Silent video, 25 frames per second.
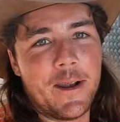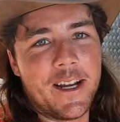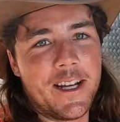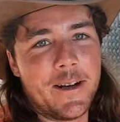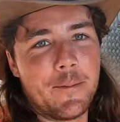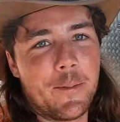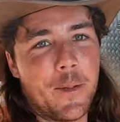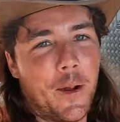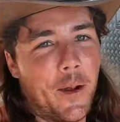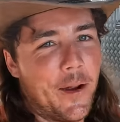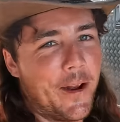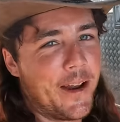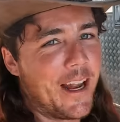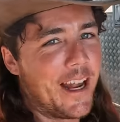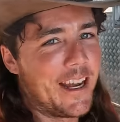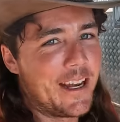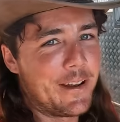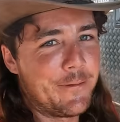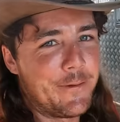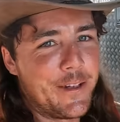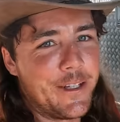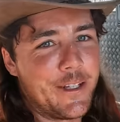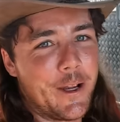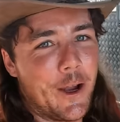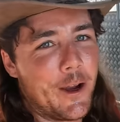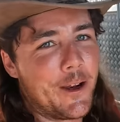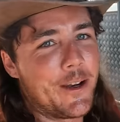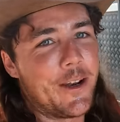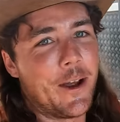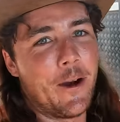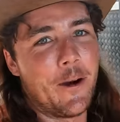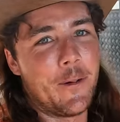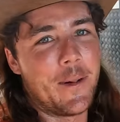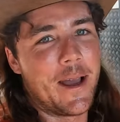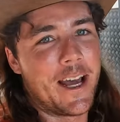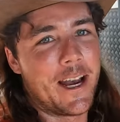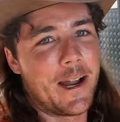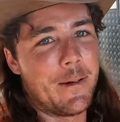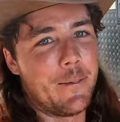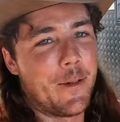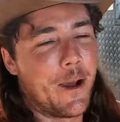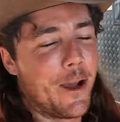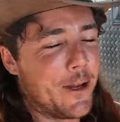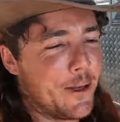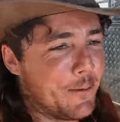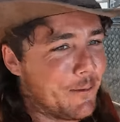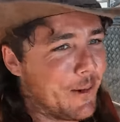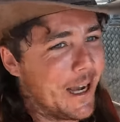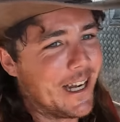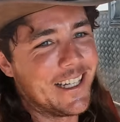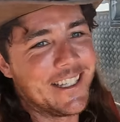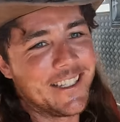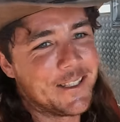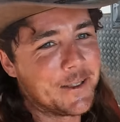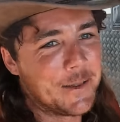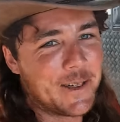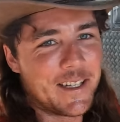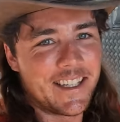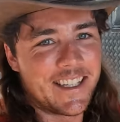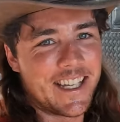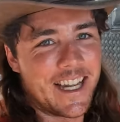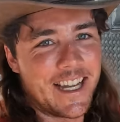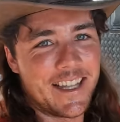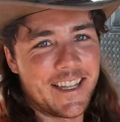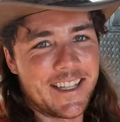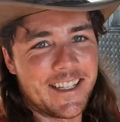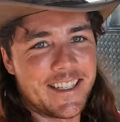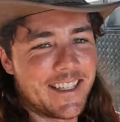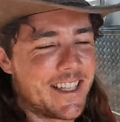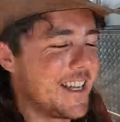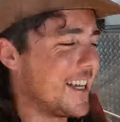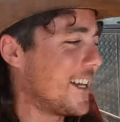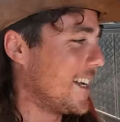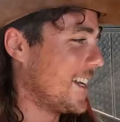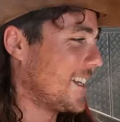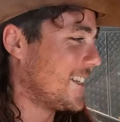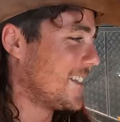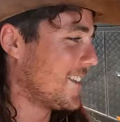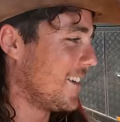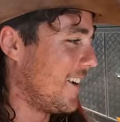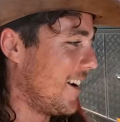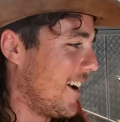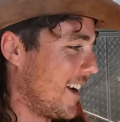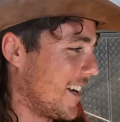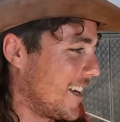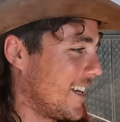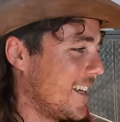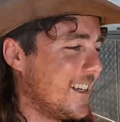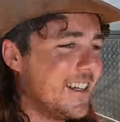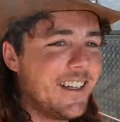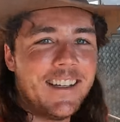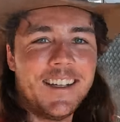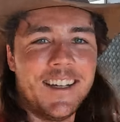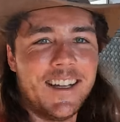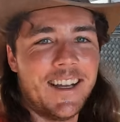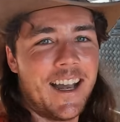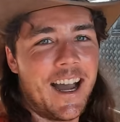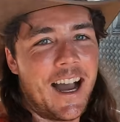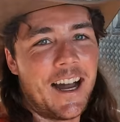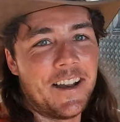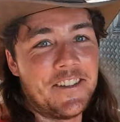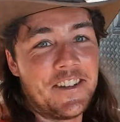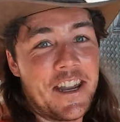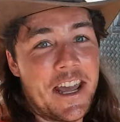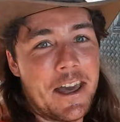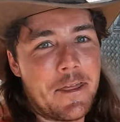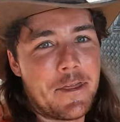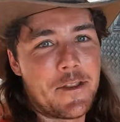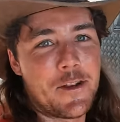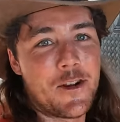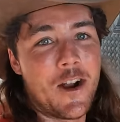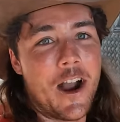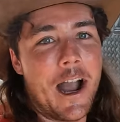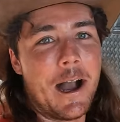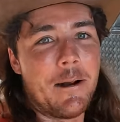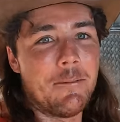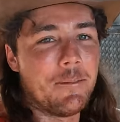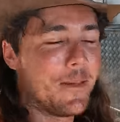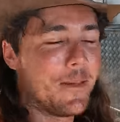meter boat, and if you don't know about our boat, you wait until you see this thing. It's like a death trap.